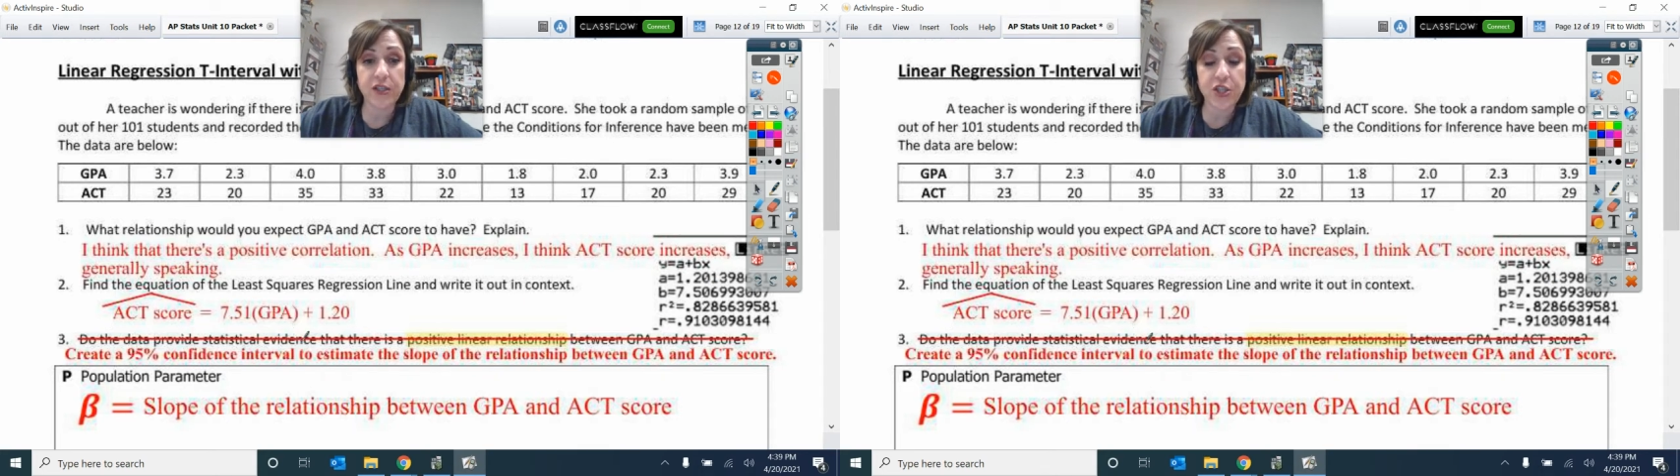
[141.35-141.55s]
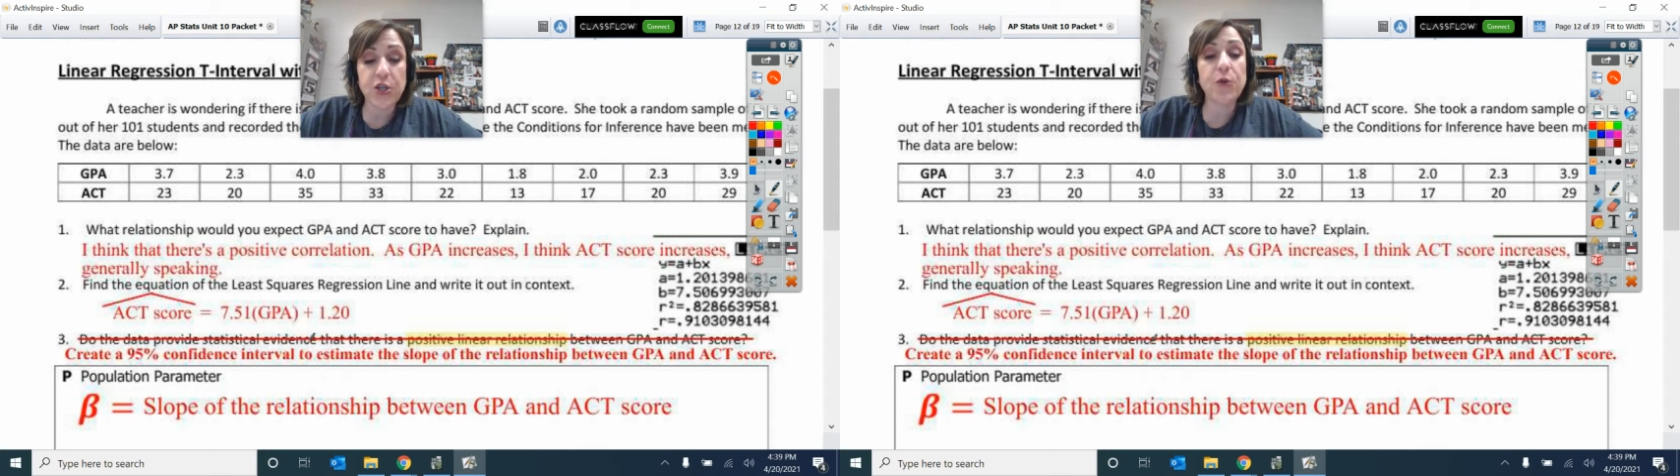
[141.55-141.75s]

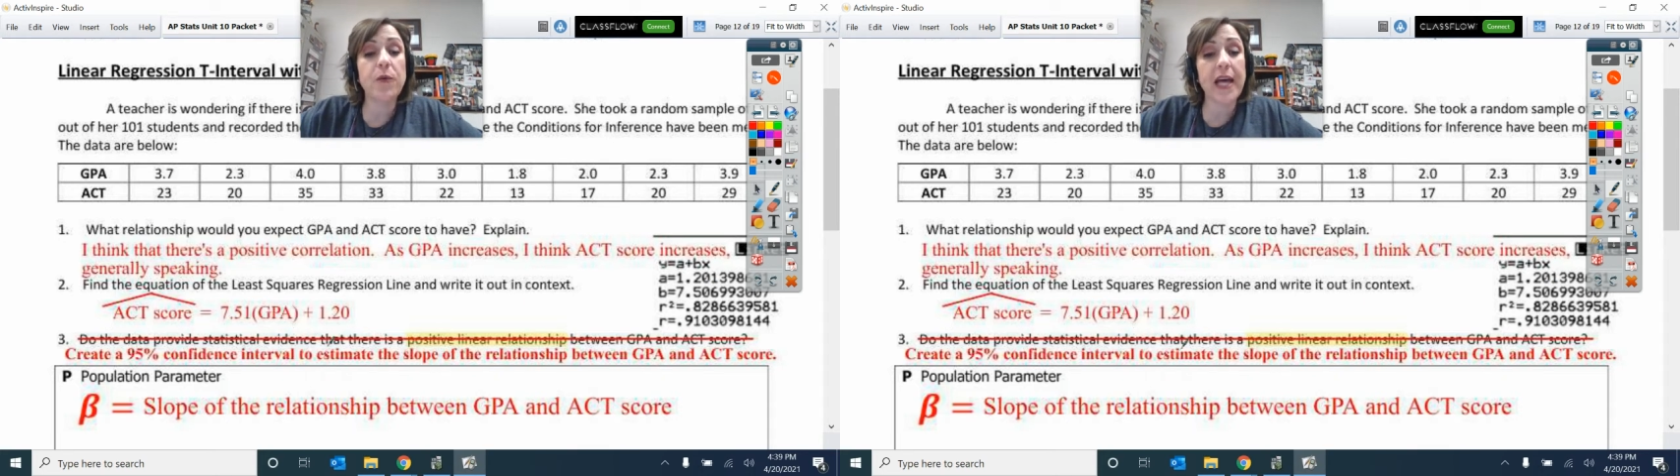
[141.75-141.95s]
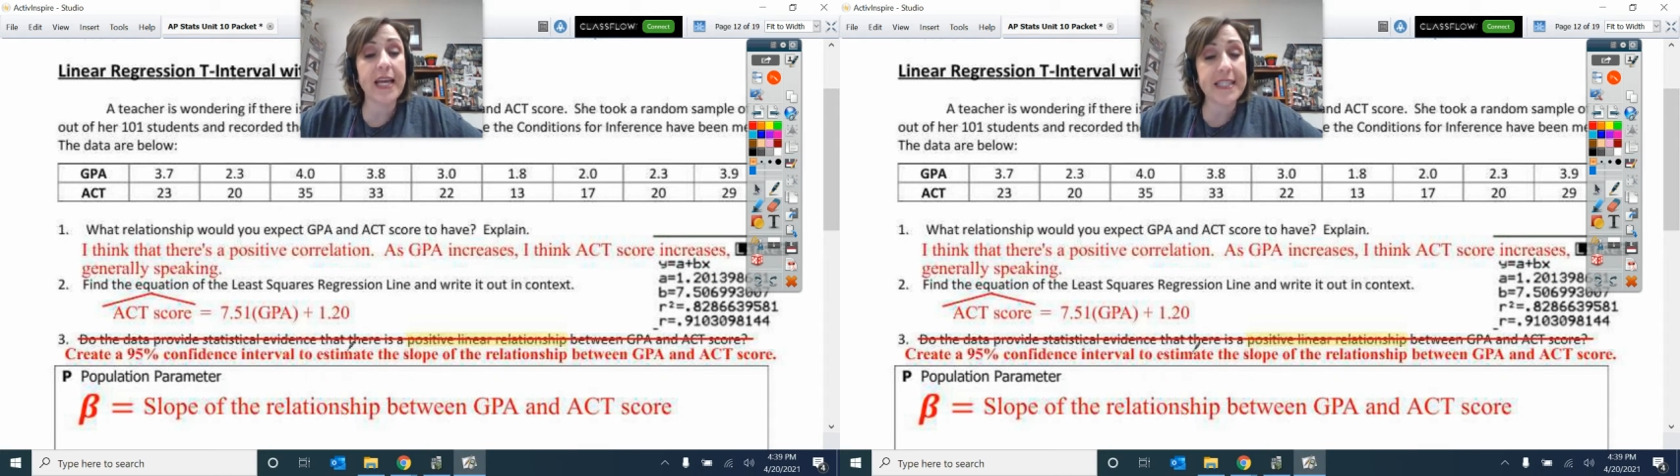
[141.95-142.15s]

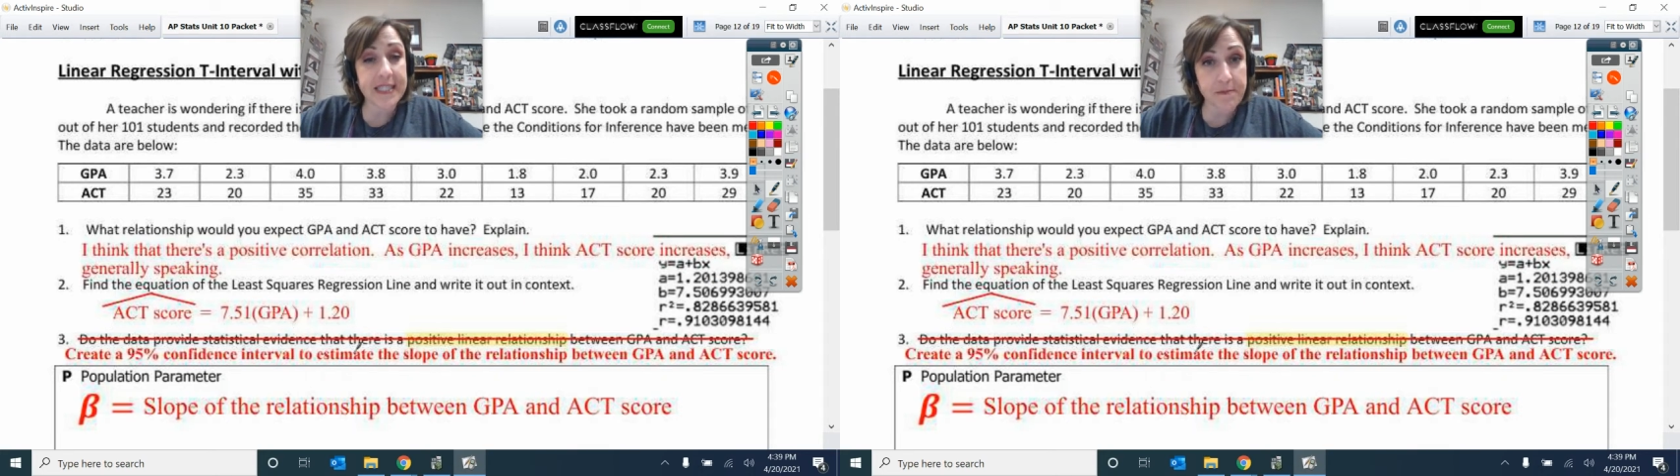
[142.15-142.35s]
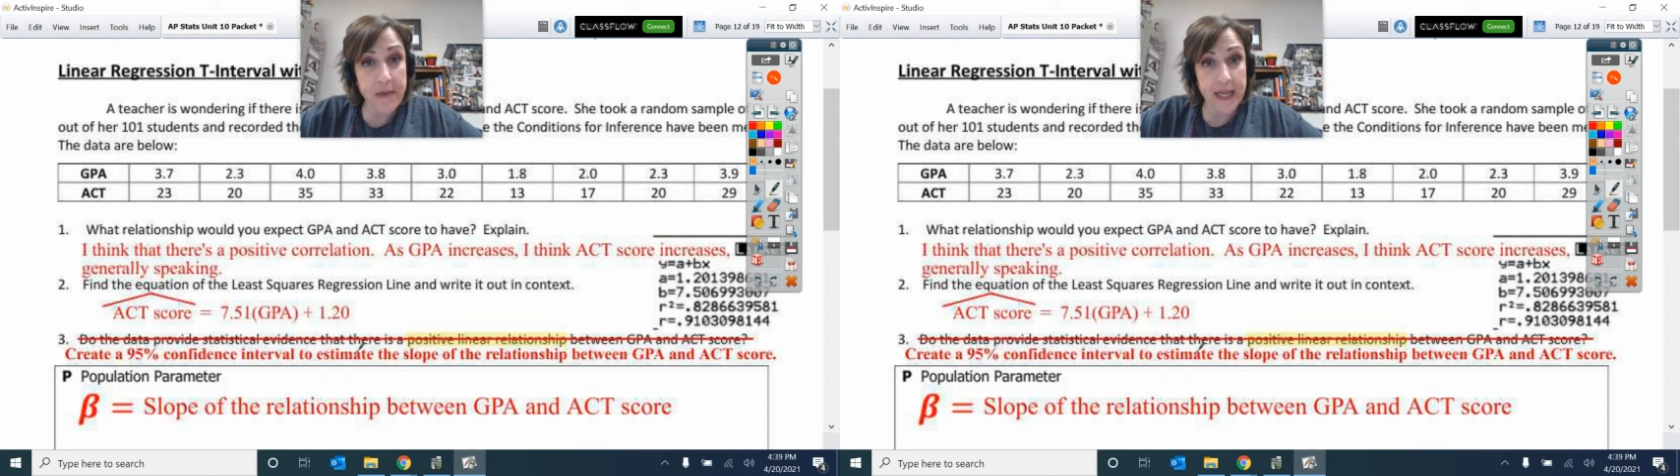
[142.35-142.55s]
to
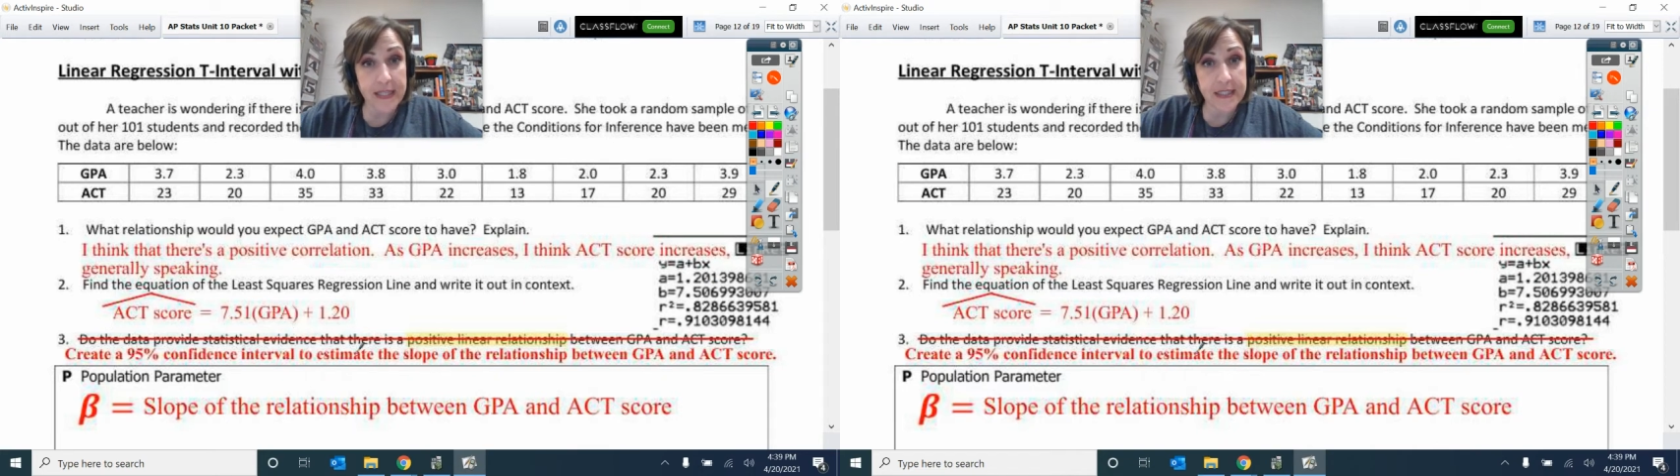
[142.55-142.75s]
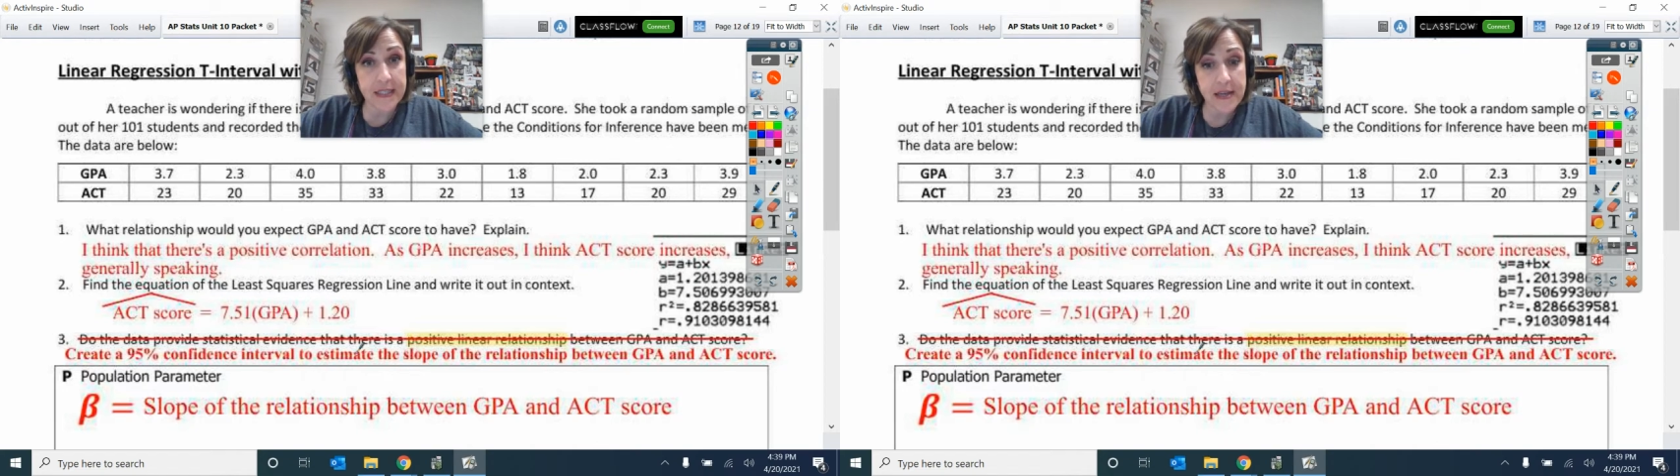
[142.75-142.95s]

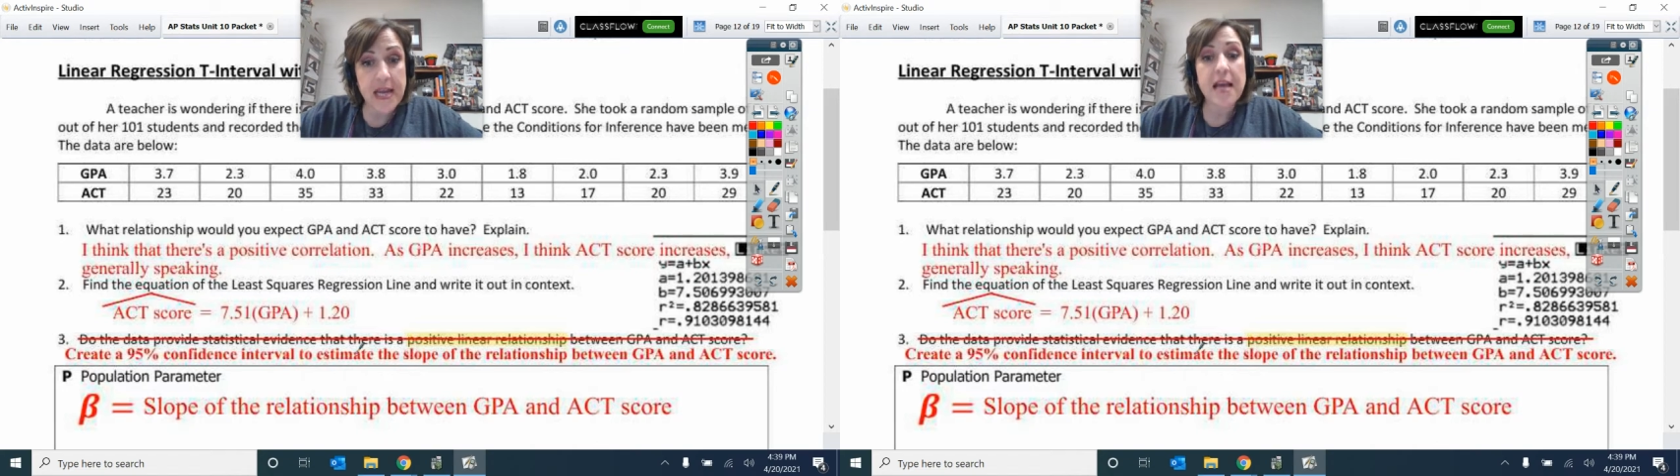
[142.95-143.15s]
estimate